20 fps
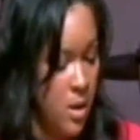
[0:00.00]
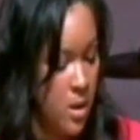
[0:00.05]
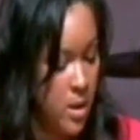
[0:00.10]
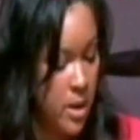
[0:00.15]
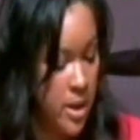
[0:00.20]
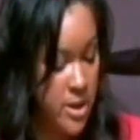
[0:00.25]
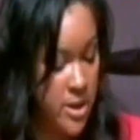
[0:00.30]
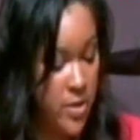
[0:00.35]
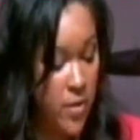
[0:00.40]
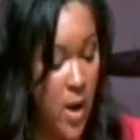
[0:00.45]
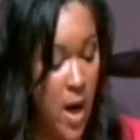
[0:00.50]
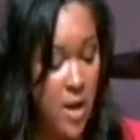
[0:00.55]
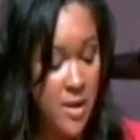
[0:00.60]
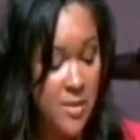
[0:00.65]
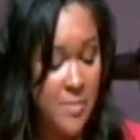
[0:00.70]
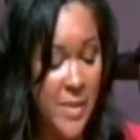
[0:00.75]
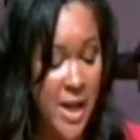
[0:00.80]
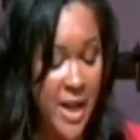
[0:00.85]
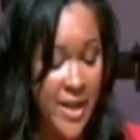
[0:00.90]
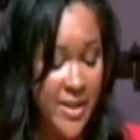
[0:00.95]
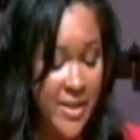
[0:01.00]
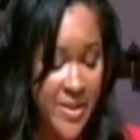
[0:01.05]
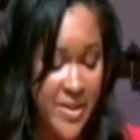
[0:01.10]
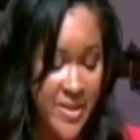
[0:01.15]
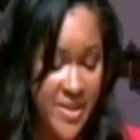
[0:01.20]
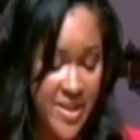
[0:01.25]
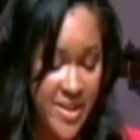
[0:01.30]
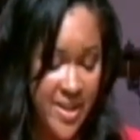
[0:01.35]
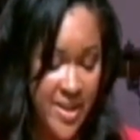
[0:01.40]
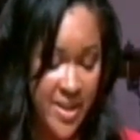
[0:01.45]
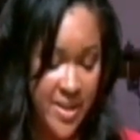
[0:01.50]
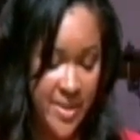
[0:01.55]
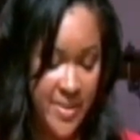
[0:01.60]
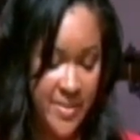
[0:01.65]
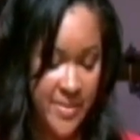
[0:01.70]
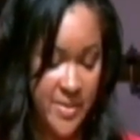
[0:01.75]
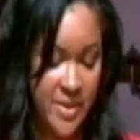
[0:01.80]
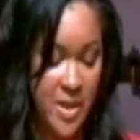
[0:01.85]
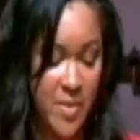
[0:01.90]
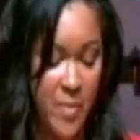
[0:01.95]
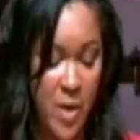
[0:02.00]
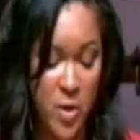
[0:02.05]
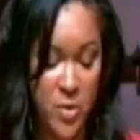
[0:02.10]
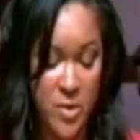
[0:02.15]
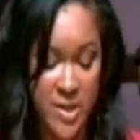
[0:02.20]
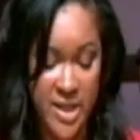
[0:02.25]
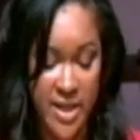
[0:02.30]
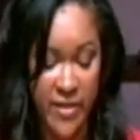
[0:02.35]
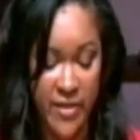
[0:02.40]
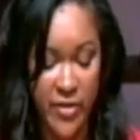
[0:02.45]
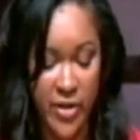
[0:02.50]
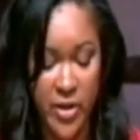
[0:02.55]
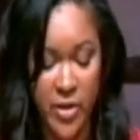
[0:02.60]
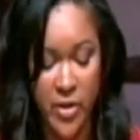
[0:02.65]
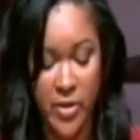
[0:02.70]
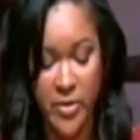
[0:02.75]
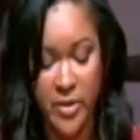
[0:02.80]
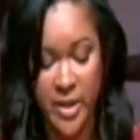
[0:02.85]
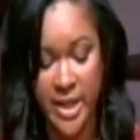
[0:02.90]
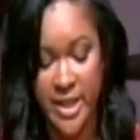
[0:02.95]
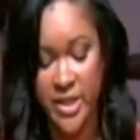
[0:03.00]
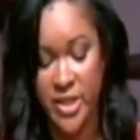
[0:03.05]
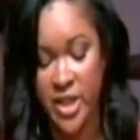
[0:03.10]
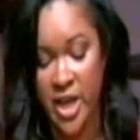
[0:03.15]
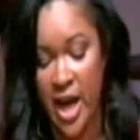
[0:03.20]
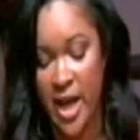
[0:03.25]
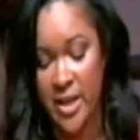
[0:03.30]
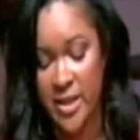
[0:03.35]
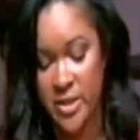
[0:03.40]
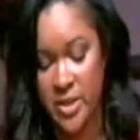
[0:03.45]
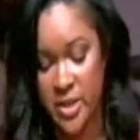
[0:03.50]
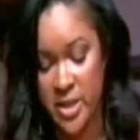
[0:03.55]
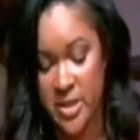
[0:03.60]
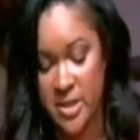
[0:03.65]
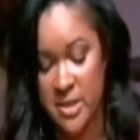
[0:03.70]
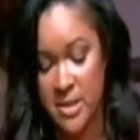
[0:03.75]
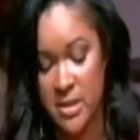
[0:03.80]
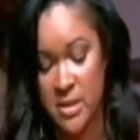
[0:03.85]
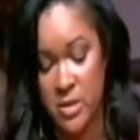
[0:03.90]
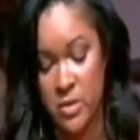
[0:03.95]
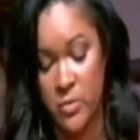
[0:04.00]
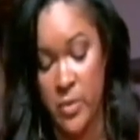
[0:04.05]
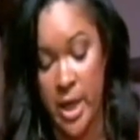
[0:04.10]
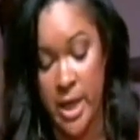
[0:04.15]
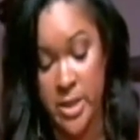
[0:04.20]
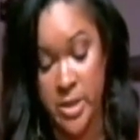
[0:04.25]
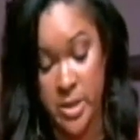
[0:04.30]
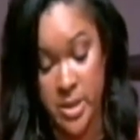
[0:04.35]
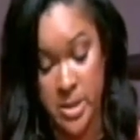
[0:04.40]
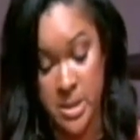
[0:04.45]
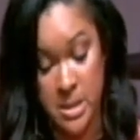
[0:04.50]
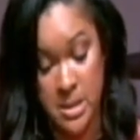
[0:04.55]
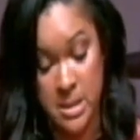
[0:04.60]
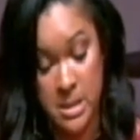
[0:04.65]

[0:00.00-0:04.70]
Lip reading: To all the mothers, the most difficult and challenging situations